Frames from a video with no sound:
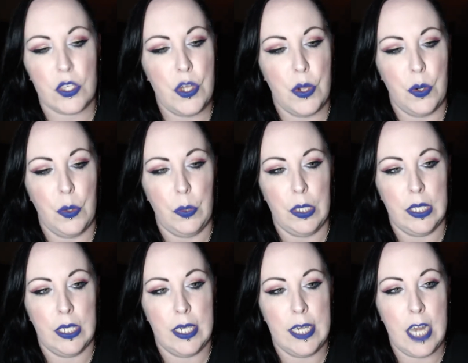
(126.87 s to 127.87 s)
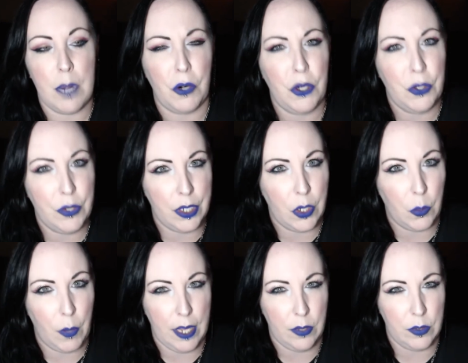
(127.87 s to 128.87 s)
There's no neighborhood
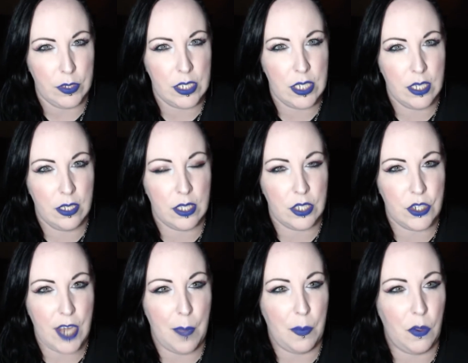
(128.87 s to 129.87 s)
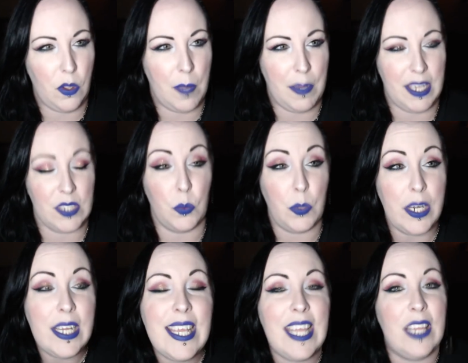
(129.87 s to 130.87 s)
around the chapel. I mean, it's
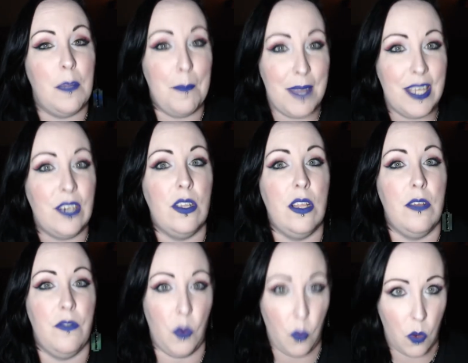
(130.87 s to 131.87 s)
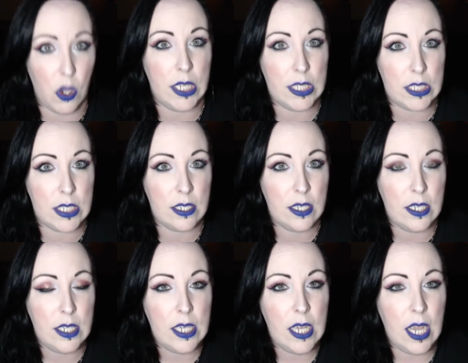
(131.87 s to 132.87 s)
really in the middle of the
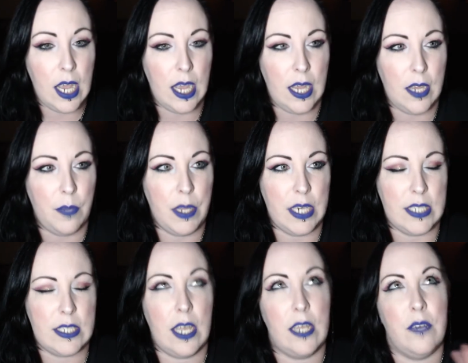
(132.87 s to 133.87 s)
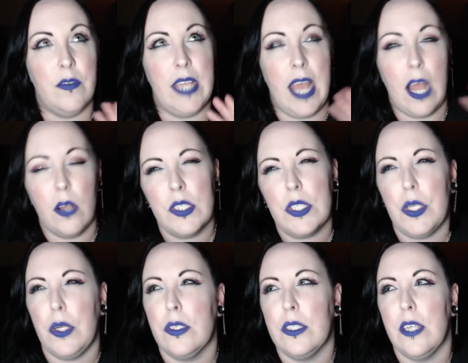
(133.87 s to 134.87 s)
woods. And it's kind of on the
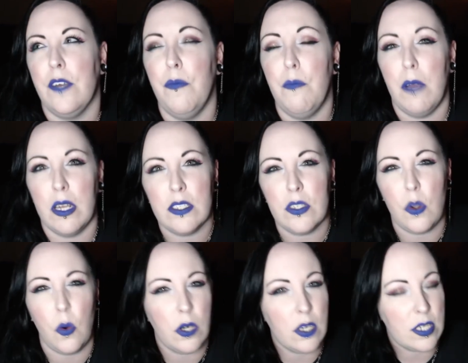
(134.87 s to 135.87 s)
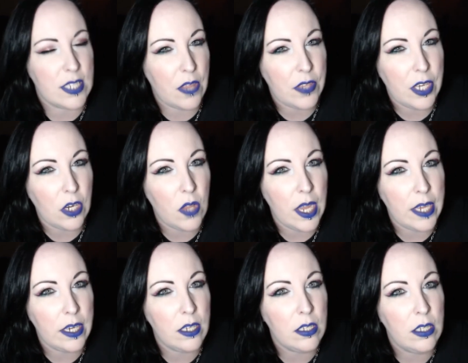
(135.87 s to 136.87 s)
outskirts of Monk's Corner, South
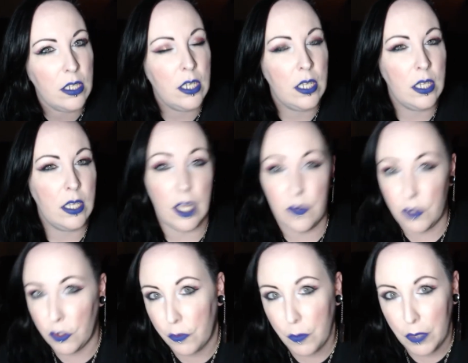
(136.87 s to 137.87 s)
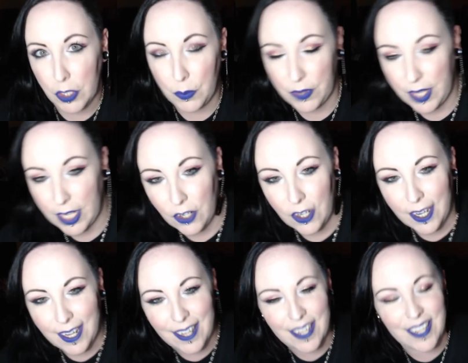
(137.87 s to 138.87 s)
Carolina, if you're familiar with that
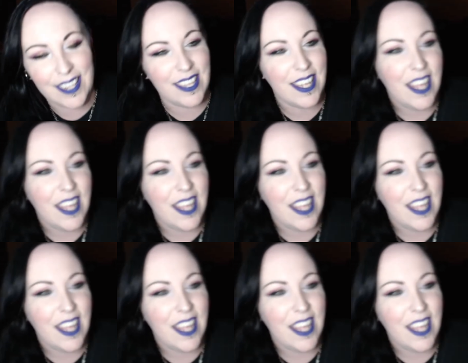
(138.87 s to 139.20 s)
area.